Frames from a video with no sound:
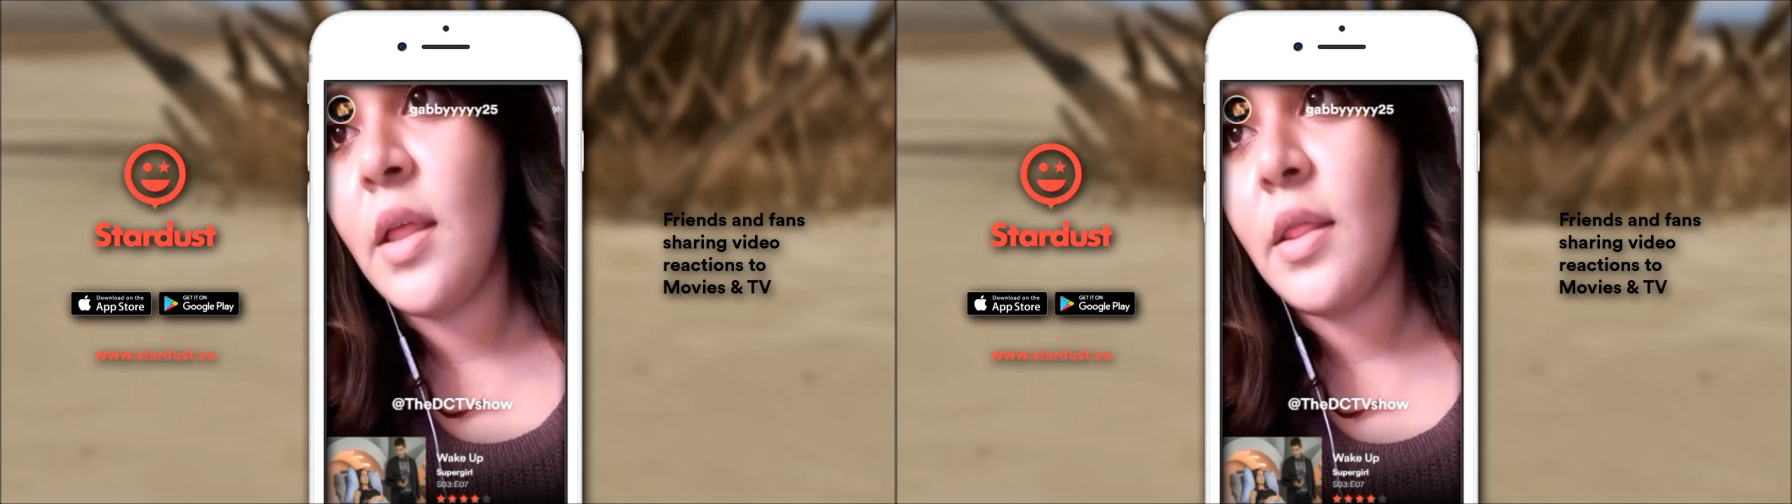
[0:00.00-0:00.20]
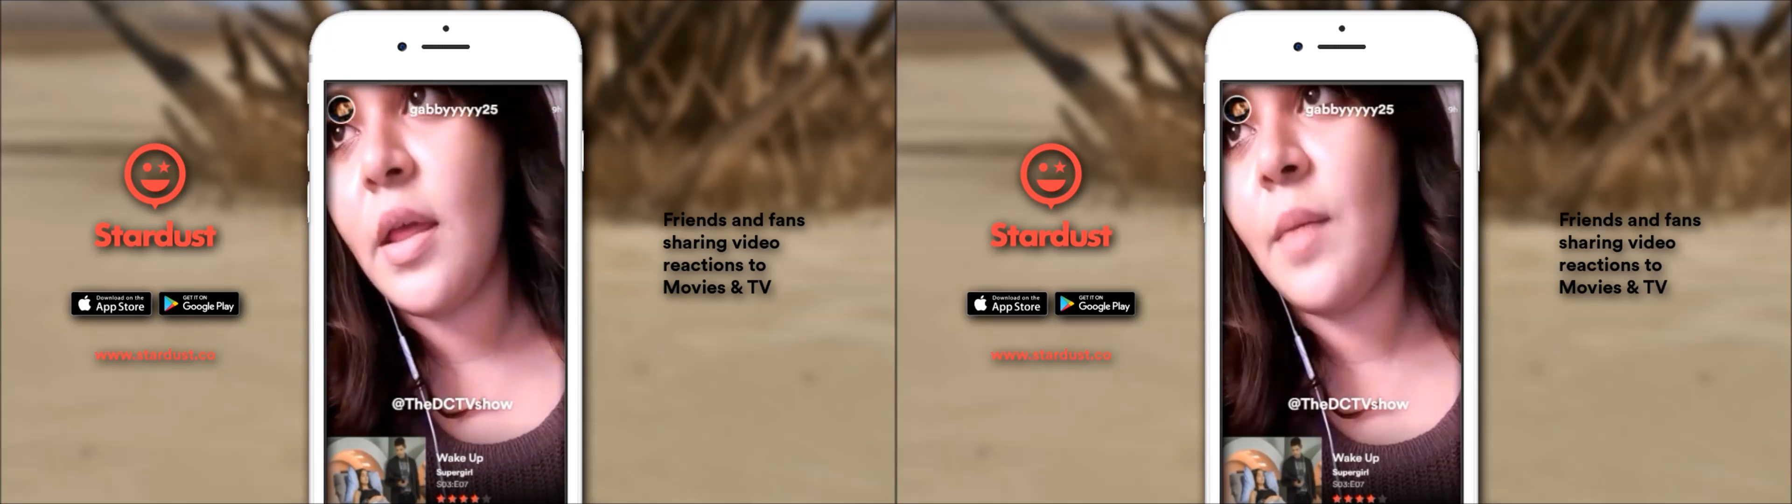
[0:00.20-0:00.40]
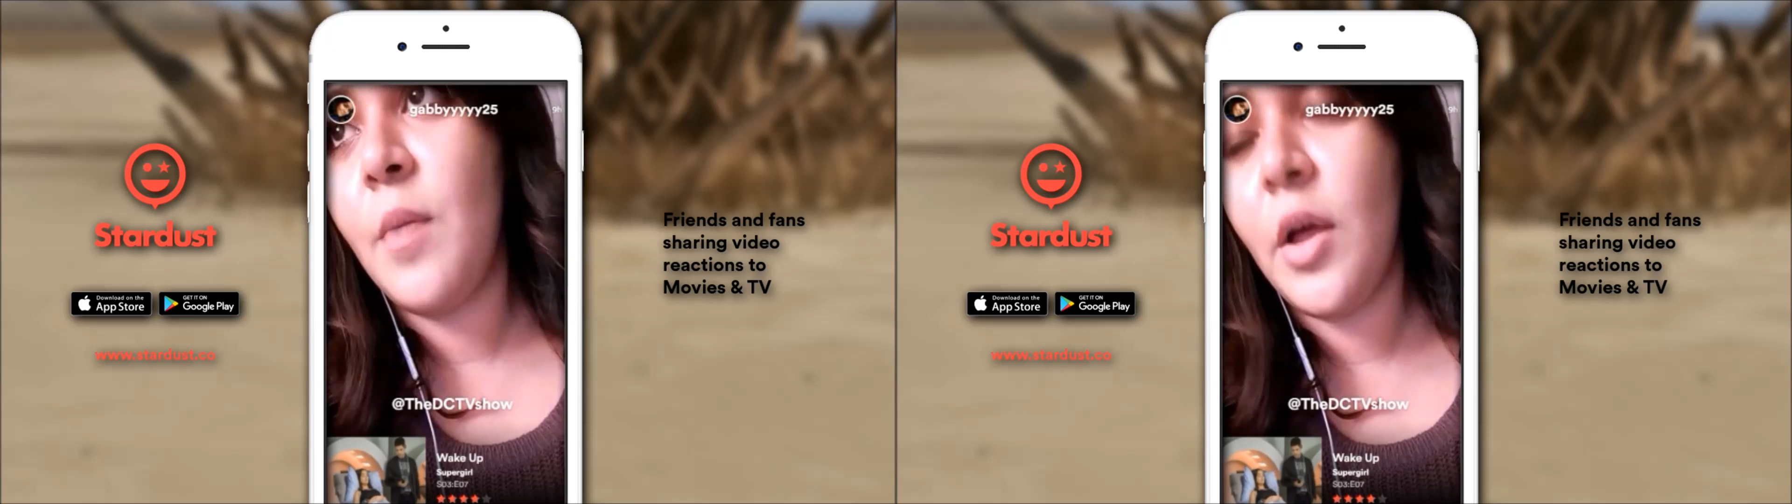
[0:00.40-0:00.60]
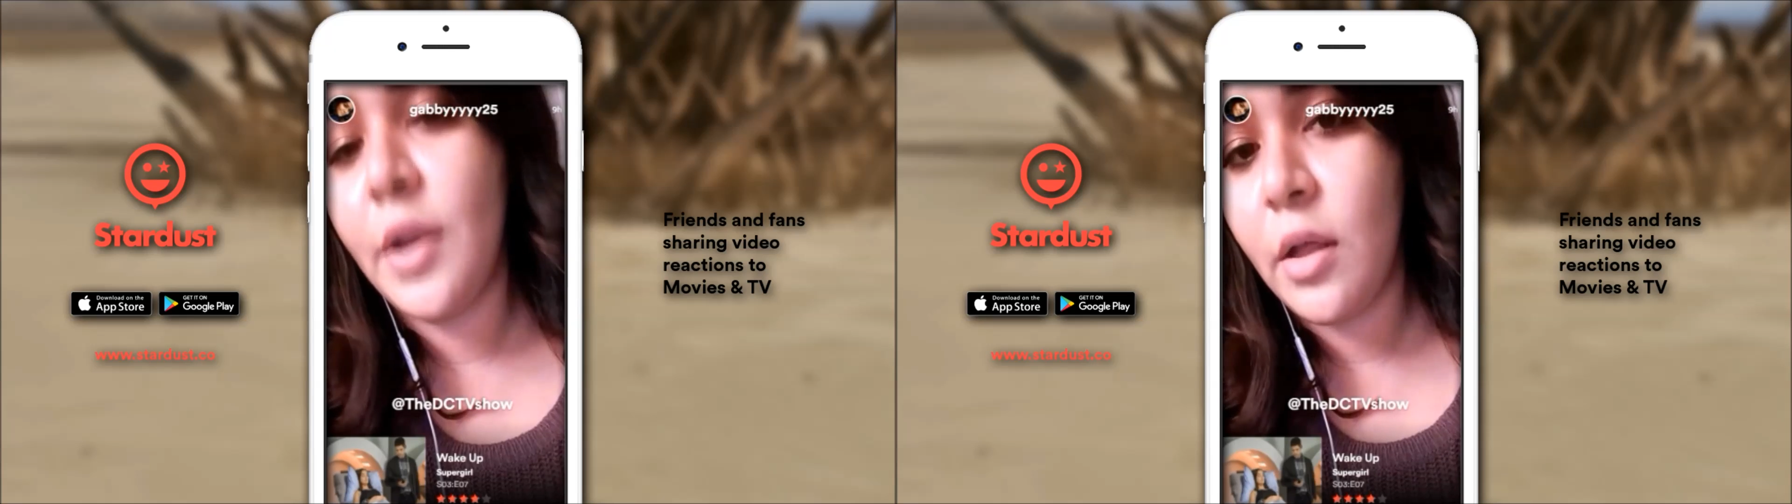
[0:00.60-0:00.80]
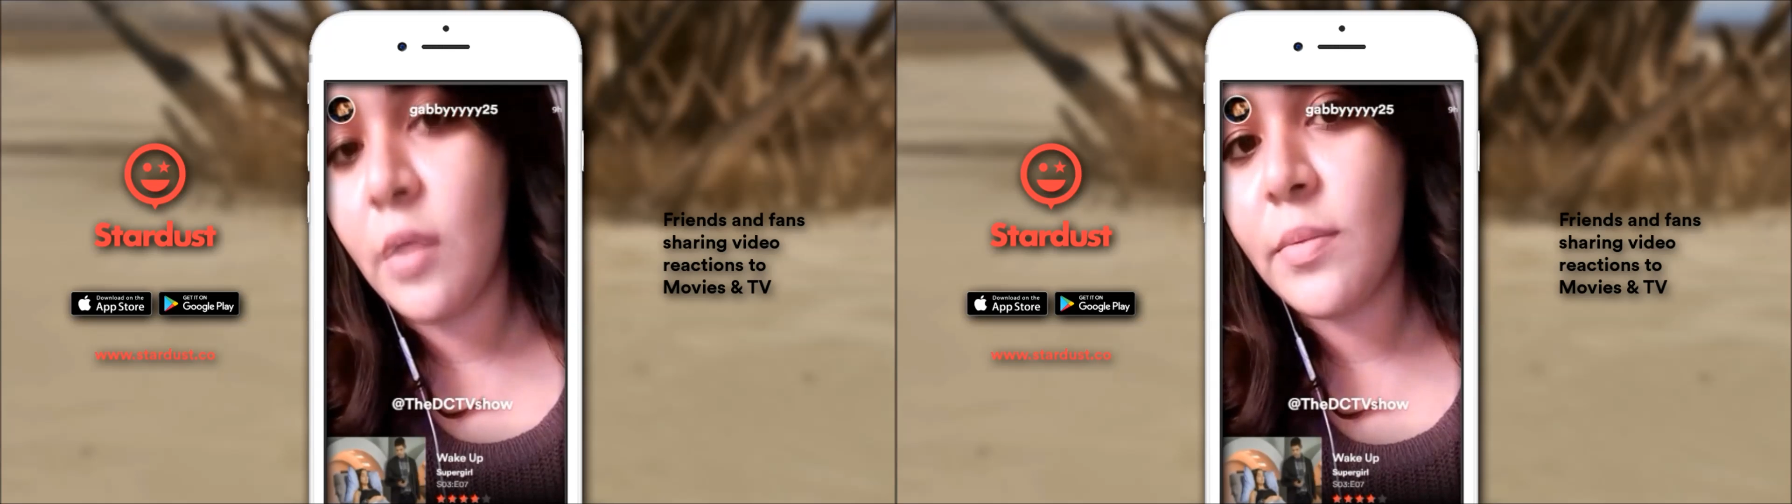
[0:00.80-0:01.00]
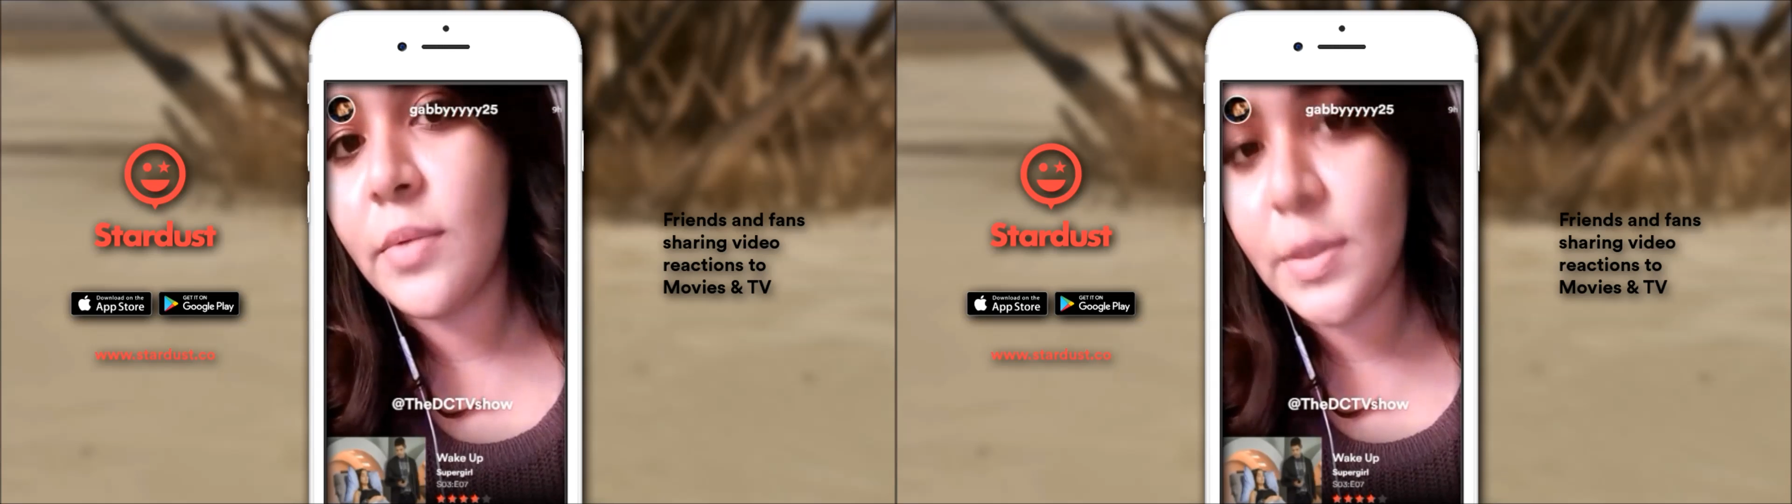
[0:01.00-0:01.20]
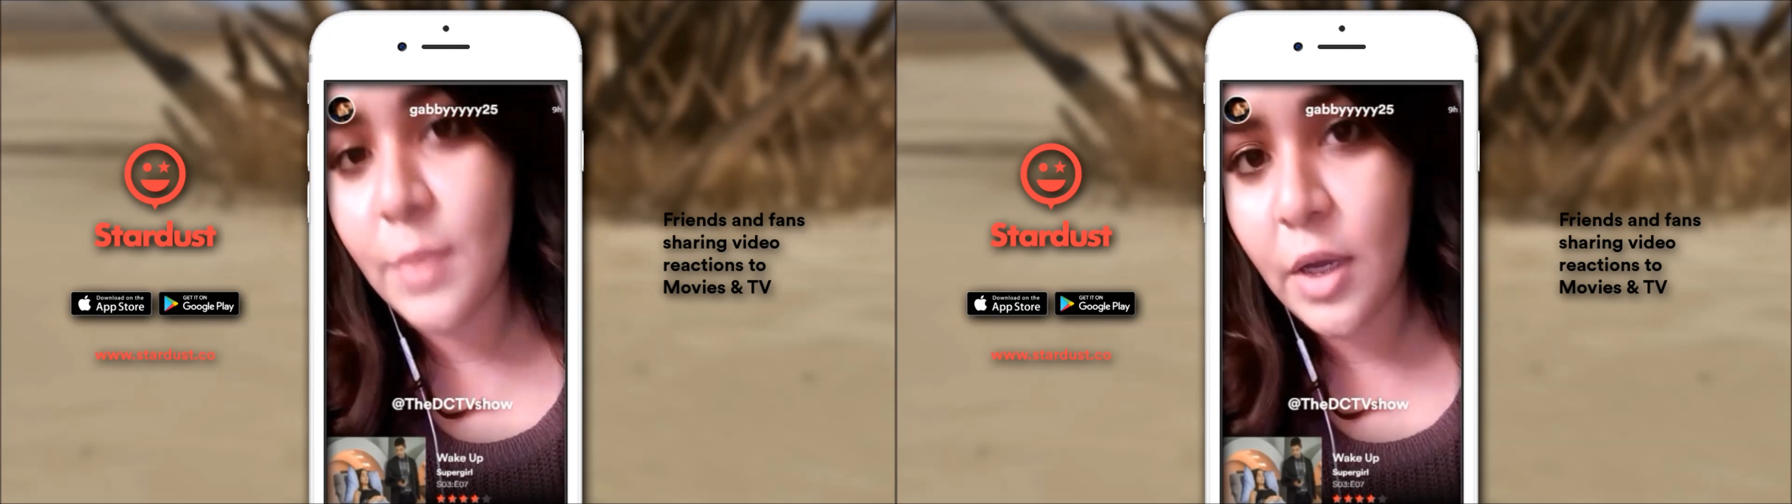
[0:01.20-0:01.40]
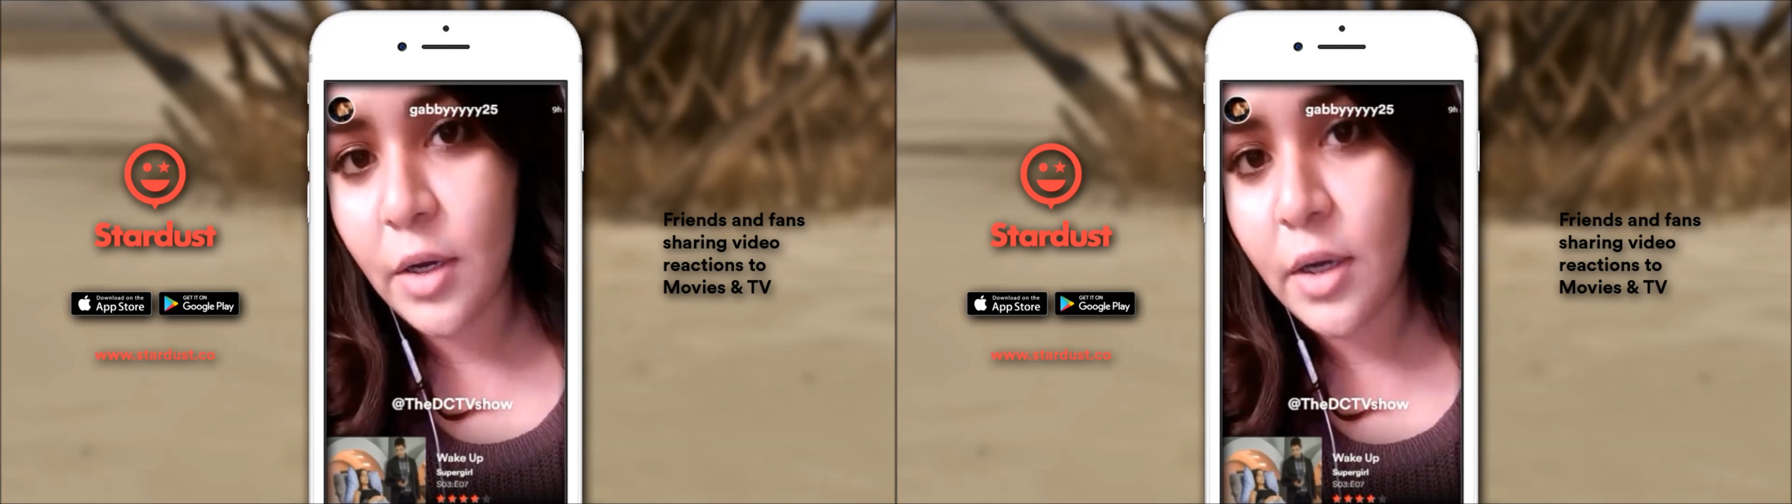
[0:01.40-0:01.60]
that Mon-El was
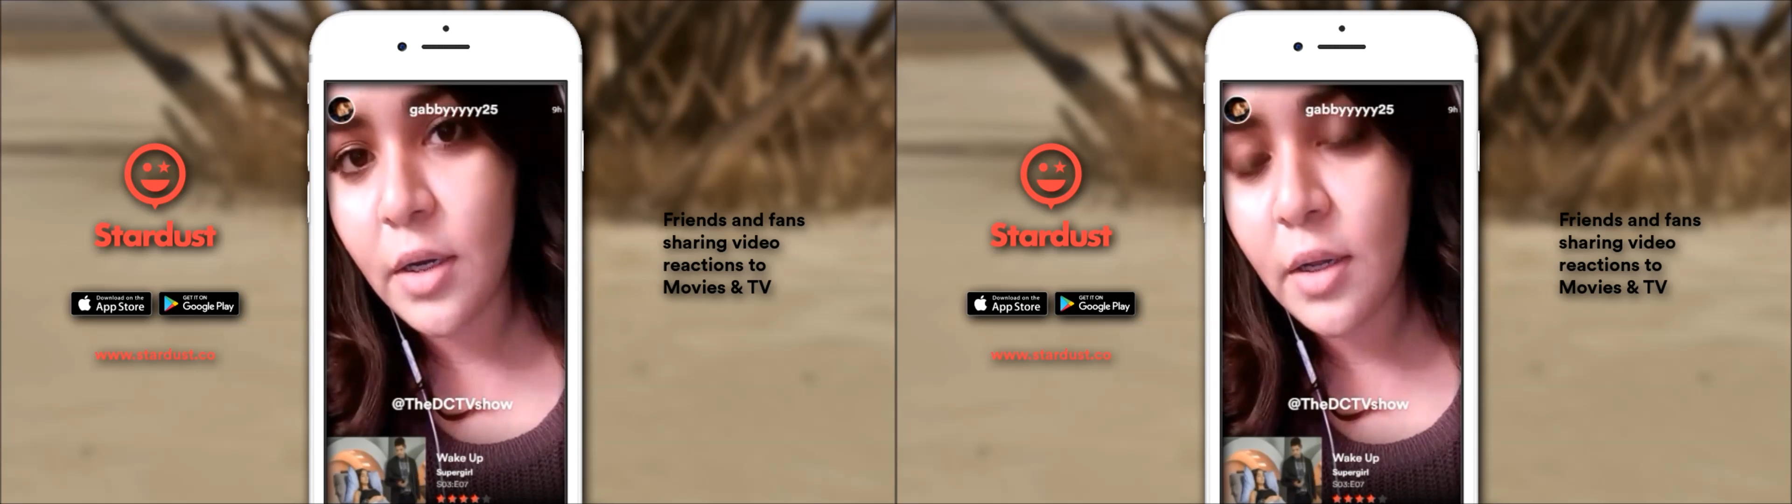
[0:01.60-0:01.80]
married.